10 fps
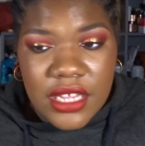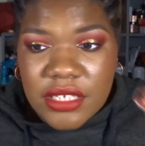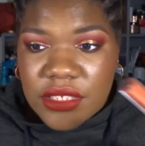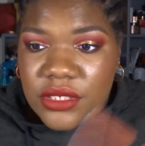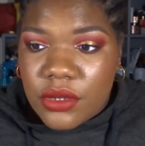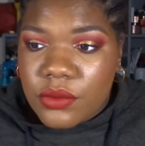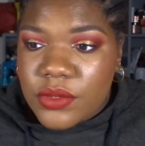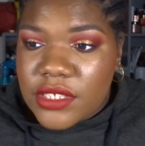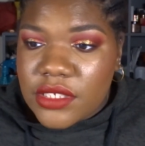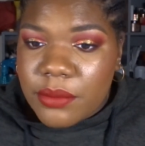So
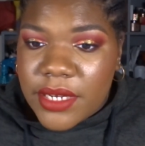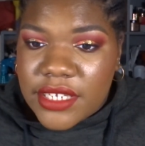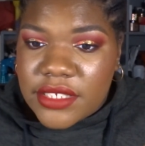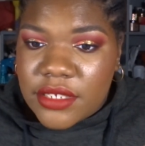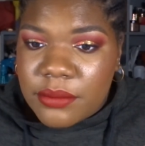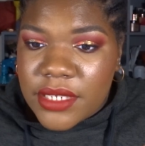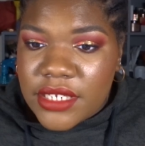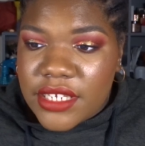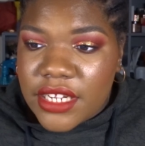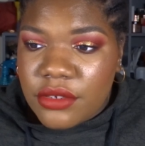since my last
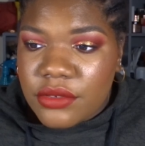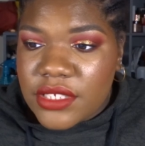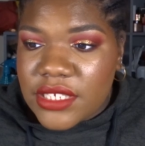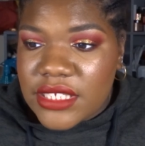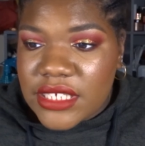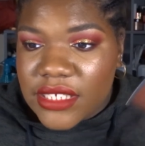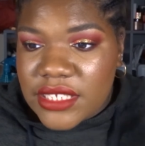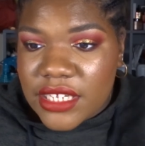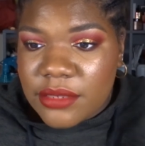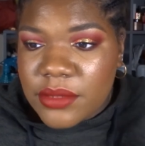update, I used it 6
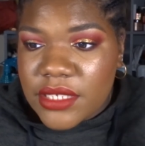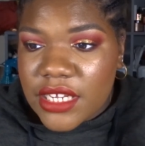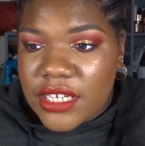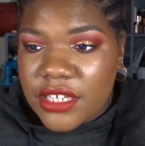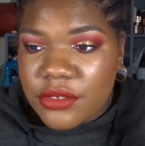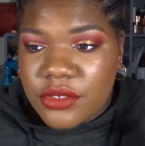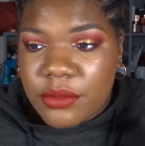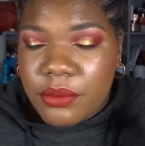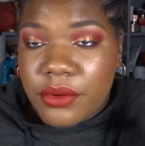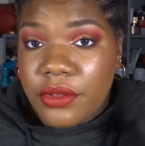times, and I used a
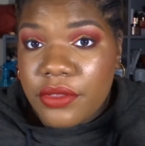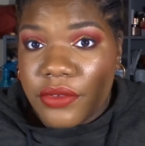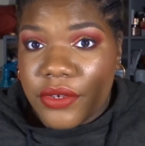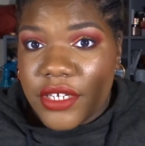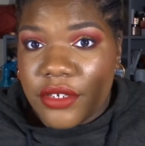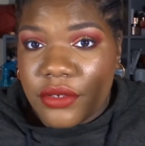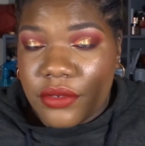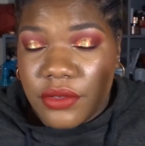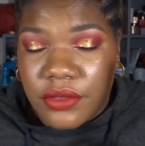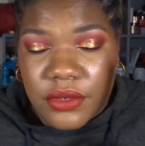0.13,
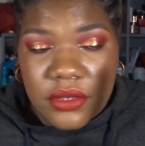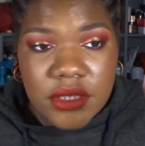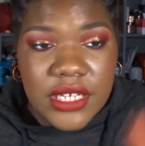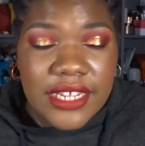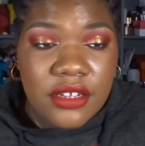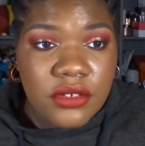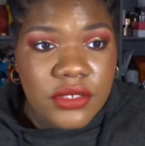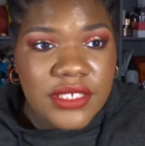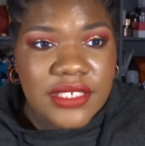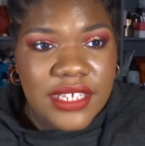I can't
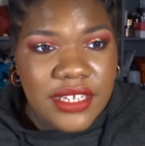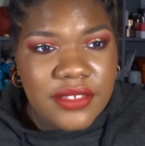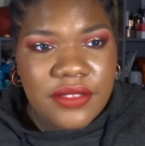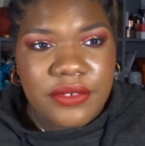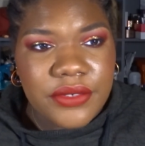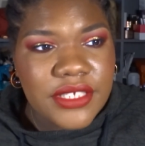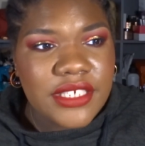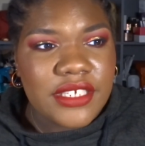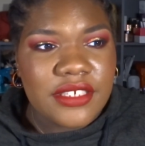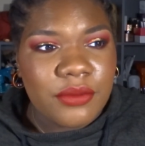say
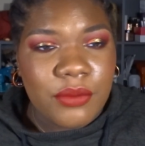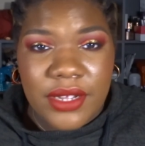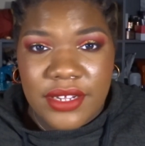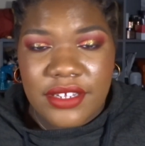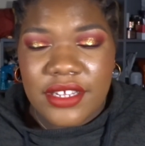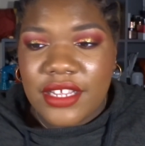13, why?